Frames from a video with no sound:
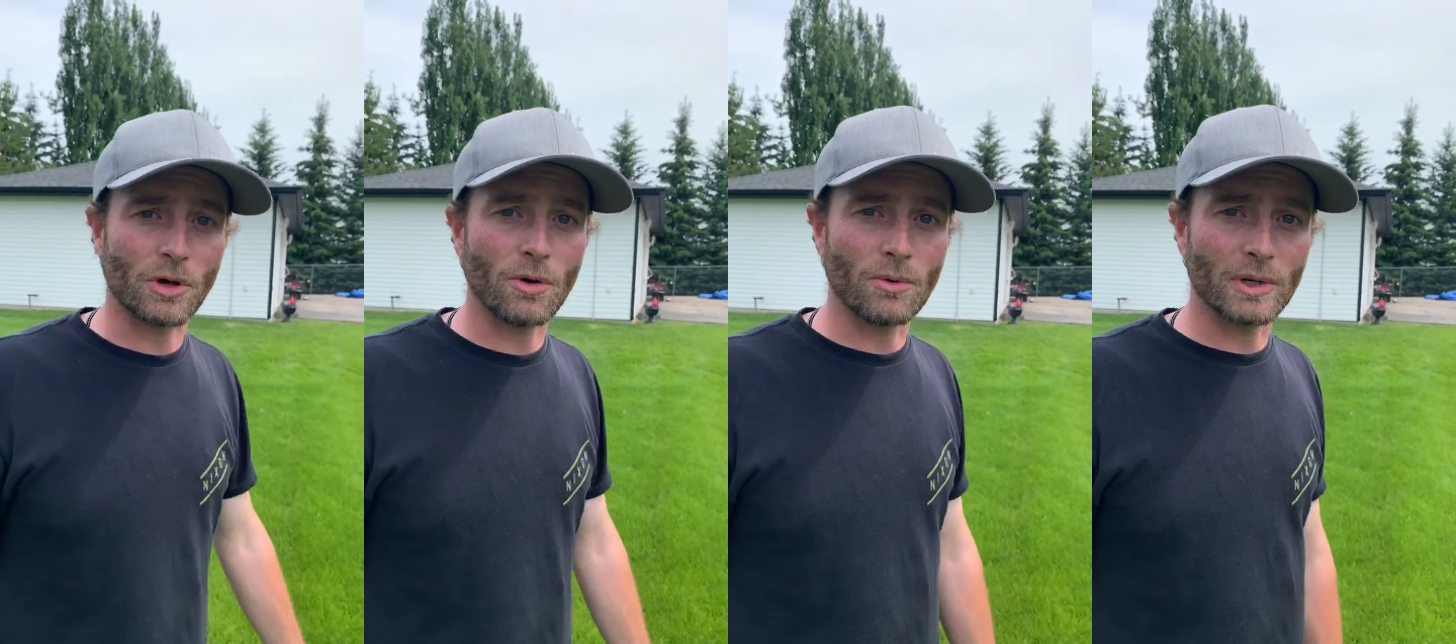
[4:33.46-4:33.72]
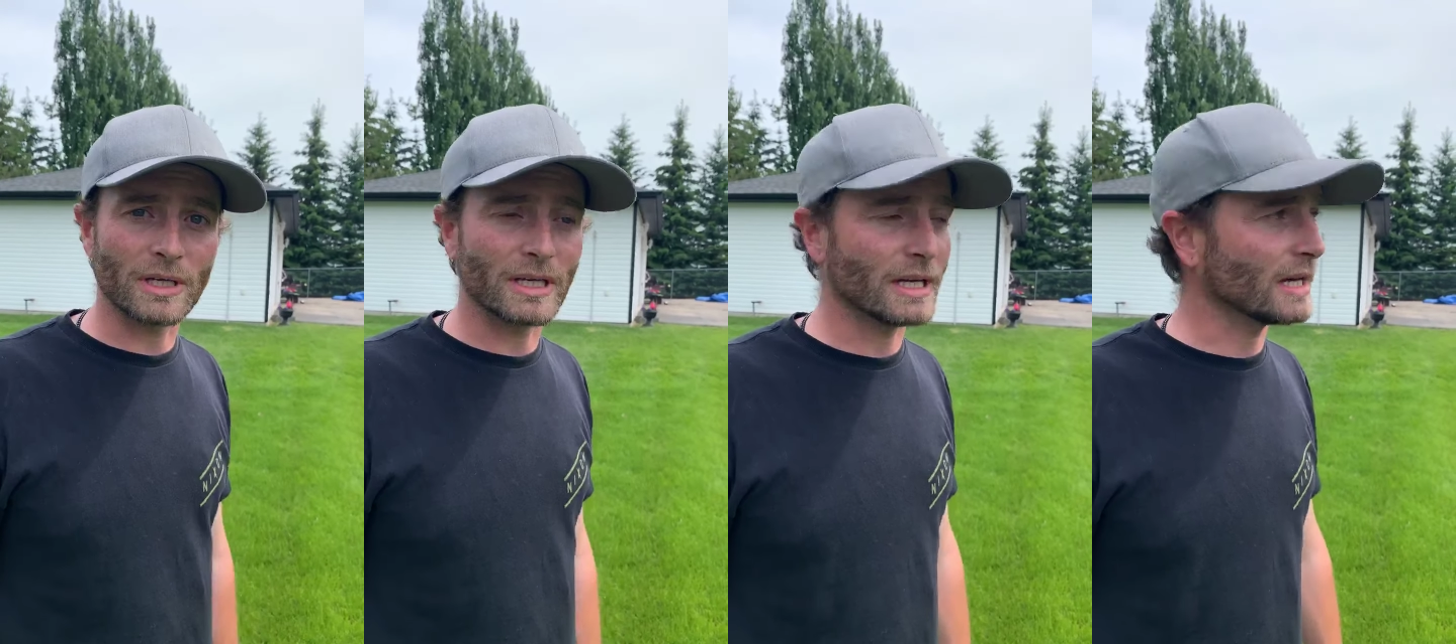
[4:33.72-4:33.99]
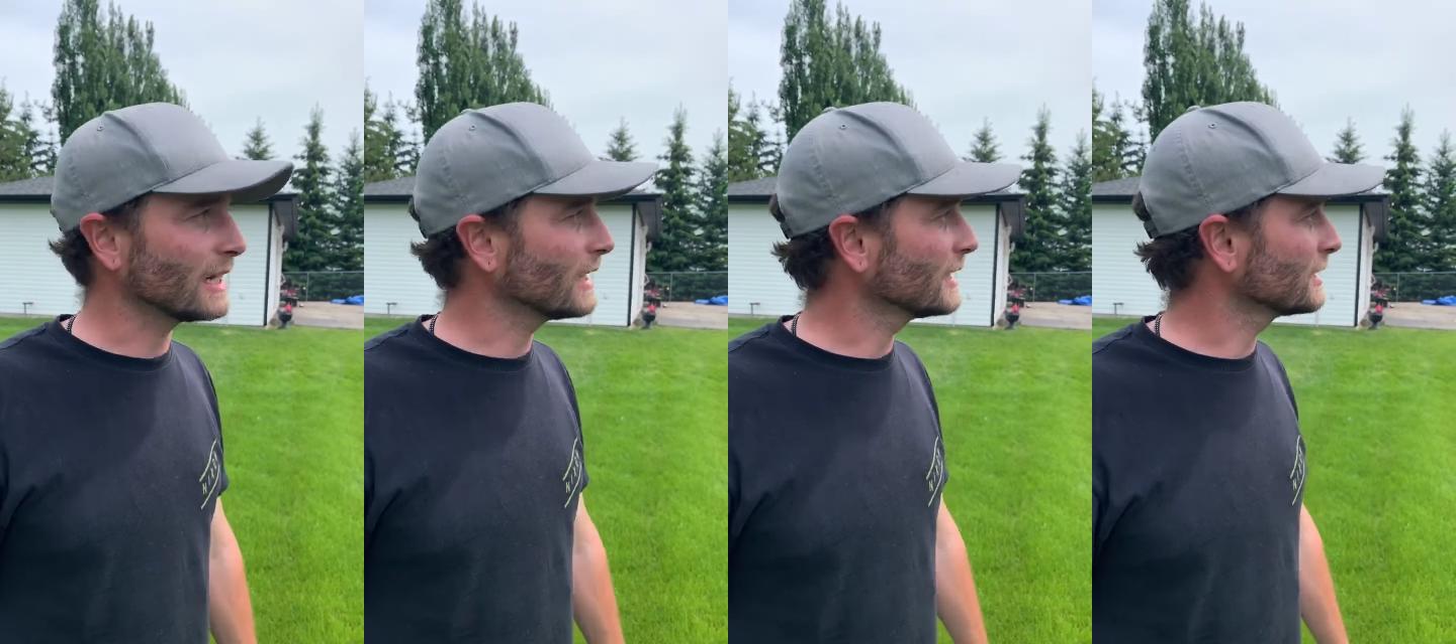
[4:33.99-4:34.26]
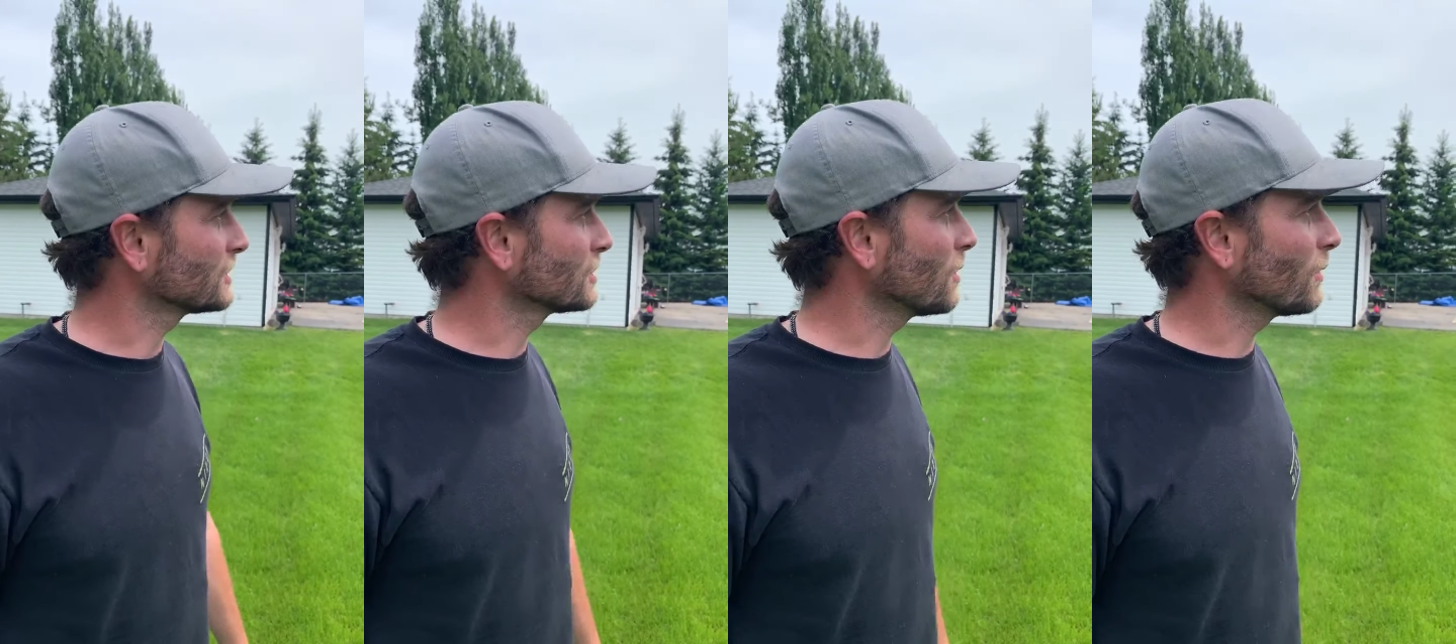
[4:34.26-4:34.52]
snow
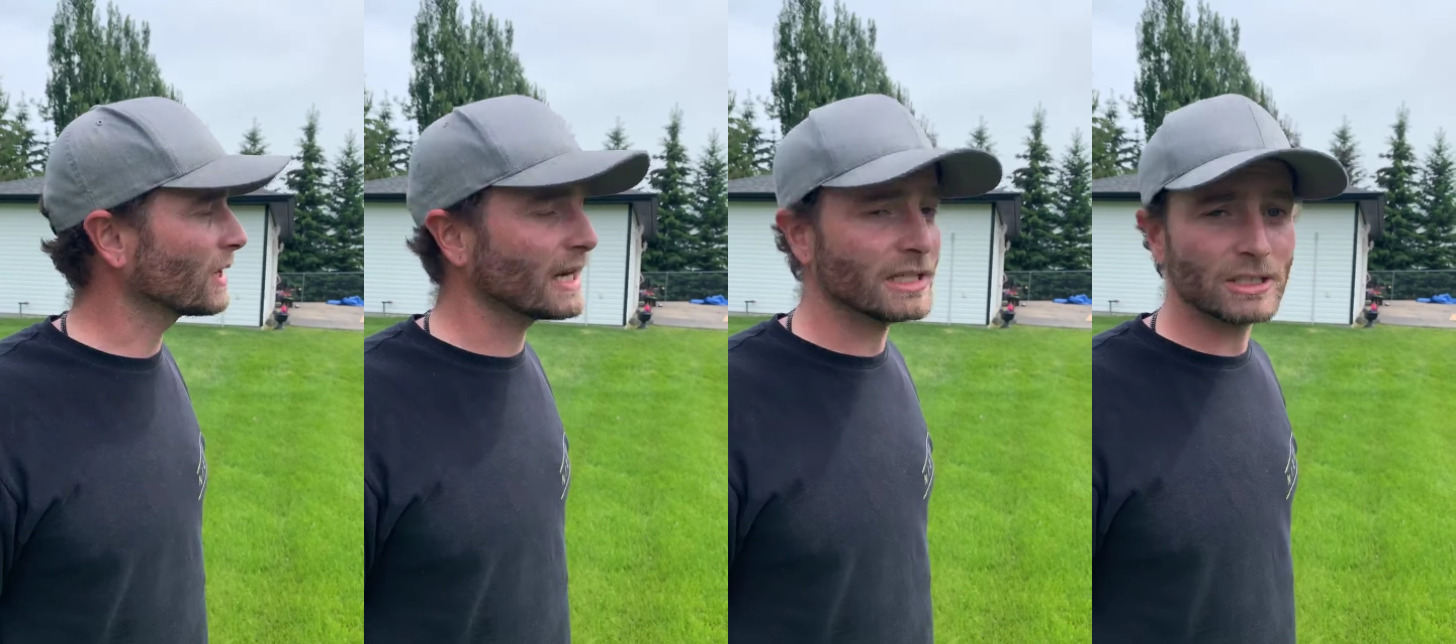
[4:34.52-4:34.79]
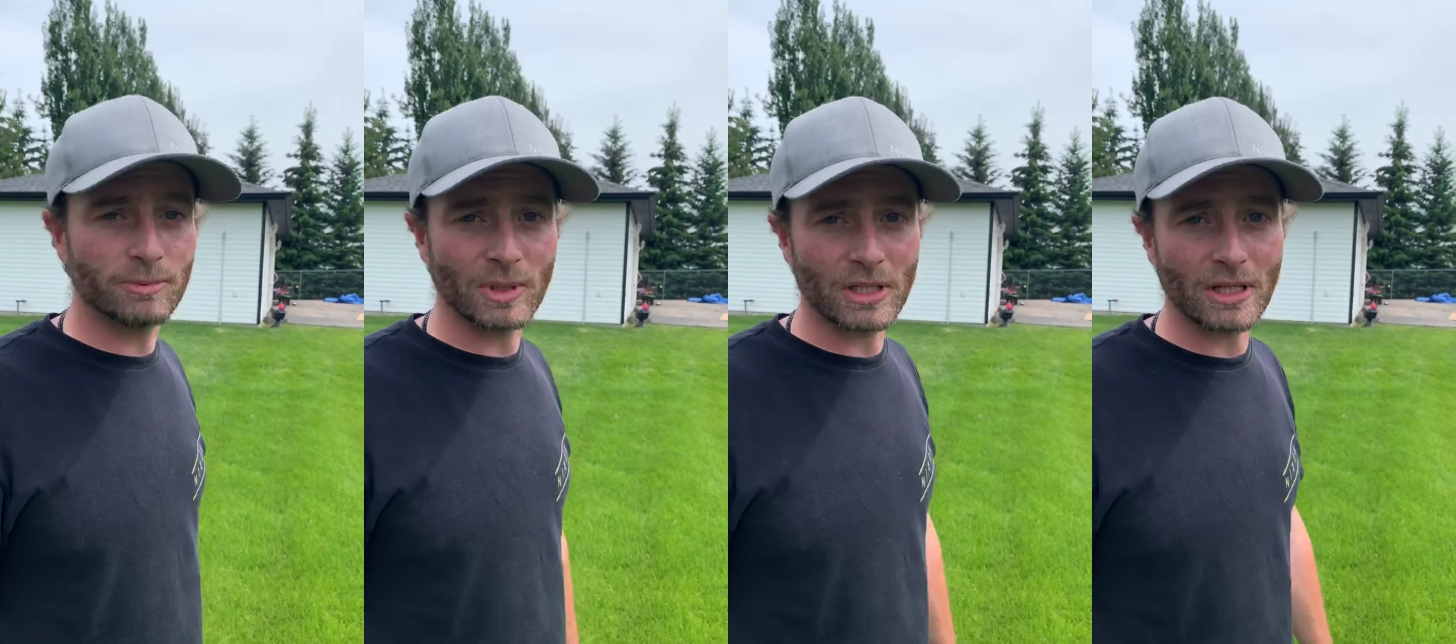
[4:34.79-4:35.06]
and ice